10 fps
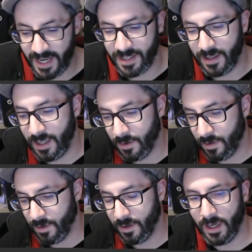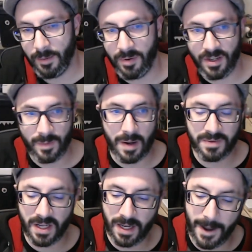on the old
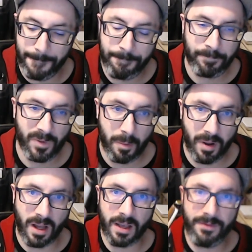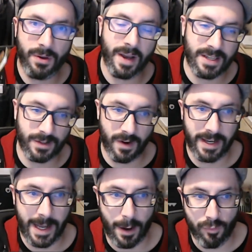punishprops.com, but I'll give you guys a
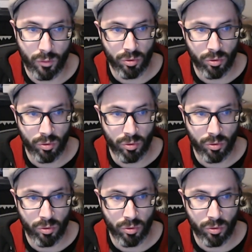rundown.